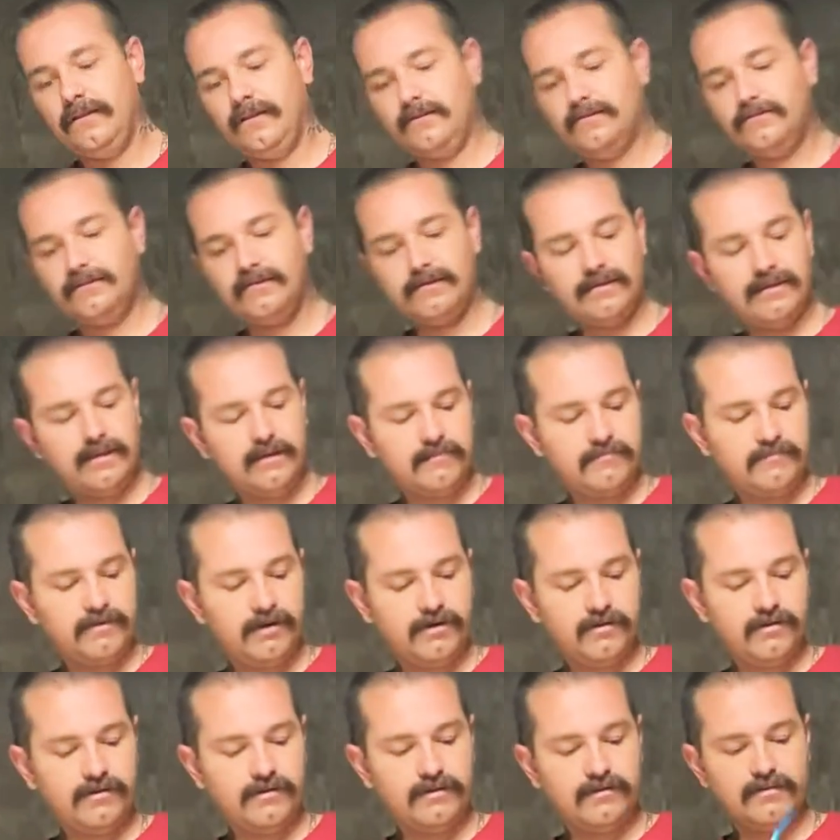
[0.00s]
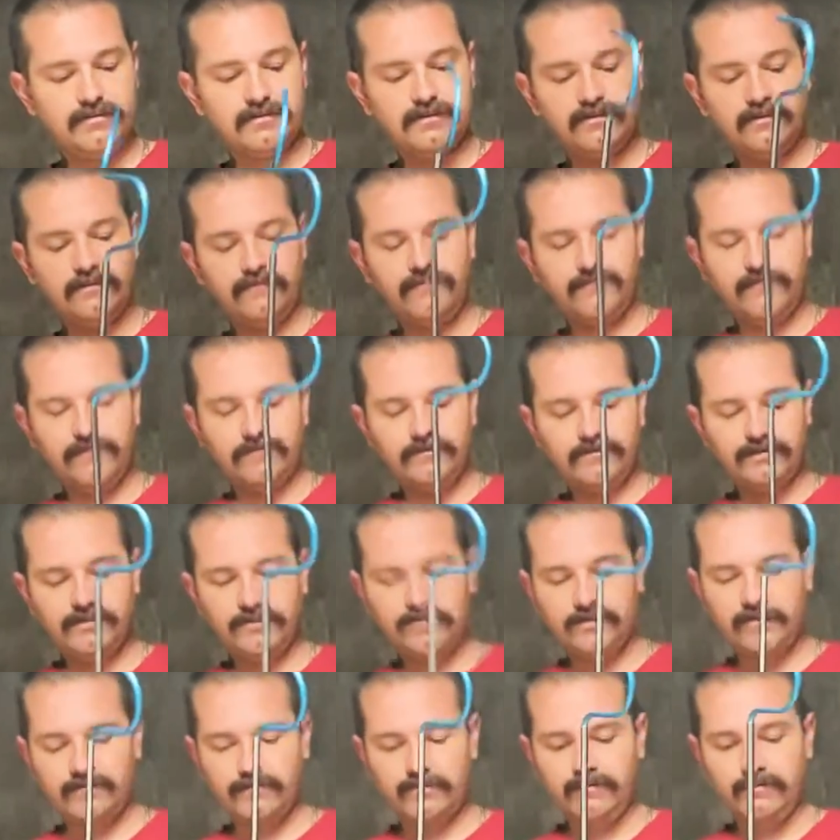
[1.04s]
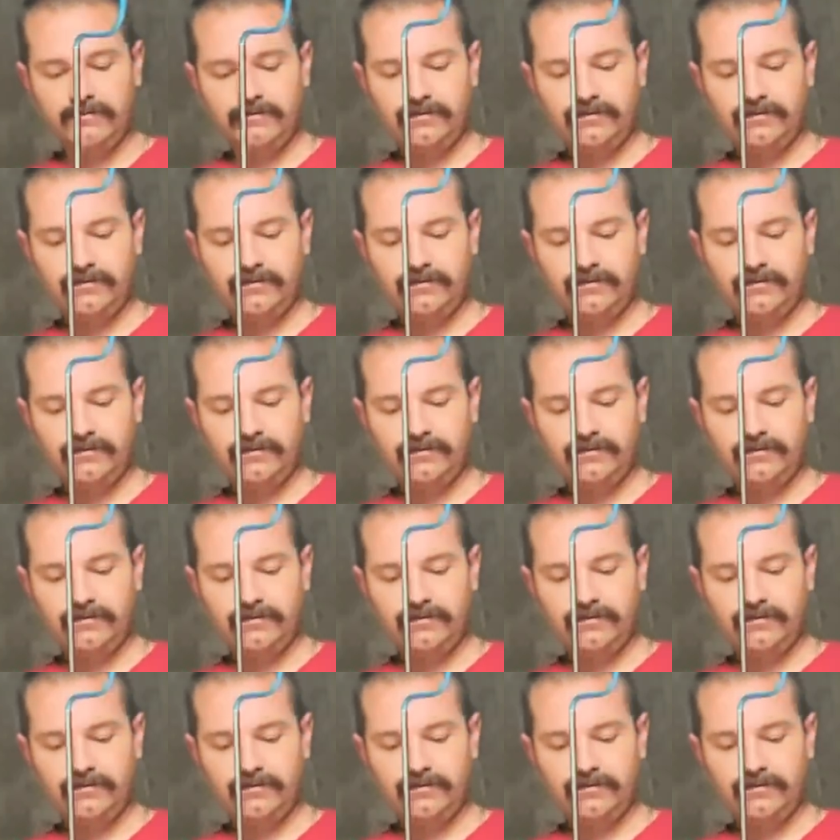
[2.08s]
to let them know that there's no food, you know,